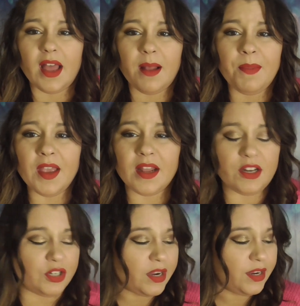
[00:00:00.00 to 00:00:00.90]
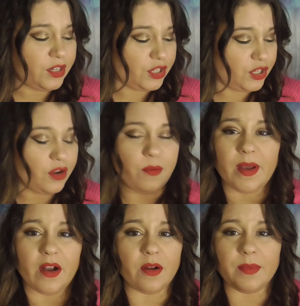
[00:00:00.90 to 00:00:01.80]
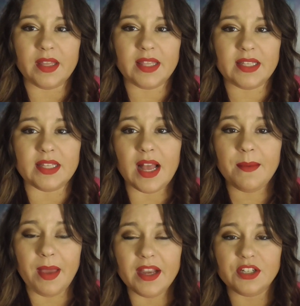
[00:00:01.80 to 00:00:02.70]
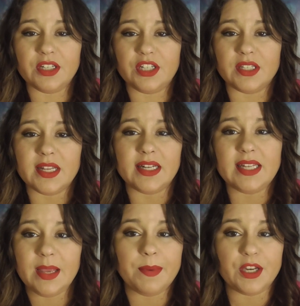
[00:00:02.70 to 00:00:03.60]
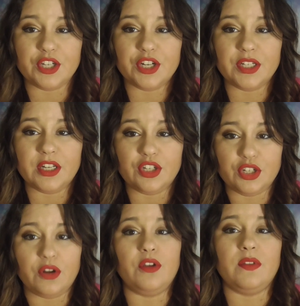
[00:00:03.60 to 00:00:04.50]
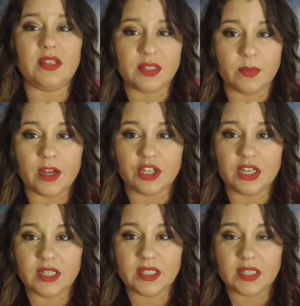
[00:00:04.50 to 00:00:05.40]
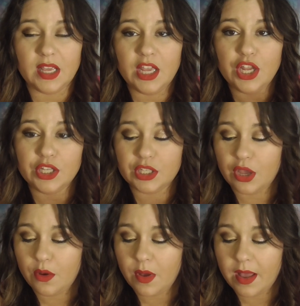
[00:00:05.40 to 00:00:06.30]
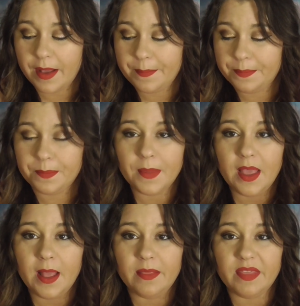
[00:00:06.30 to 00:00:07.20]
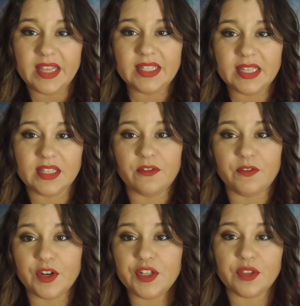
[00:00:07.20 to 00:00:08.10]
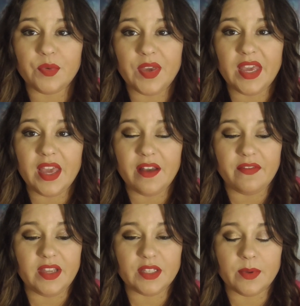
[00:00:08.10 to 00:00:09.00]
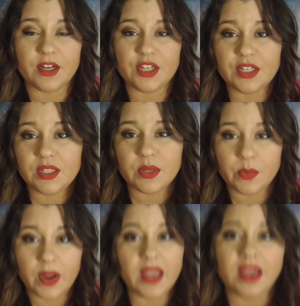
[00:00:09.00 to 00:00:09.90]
I'm not gonna try and just show my arm like this. I'm actually just gonna take pictures and show you these swatches. So, this is the first three of these swatches right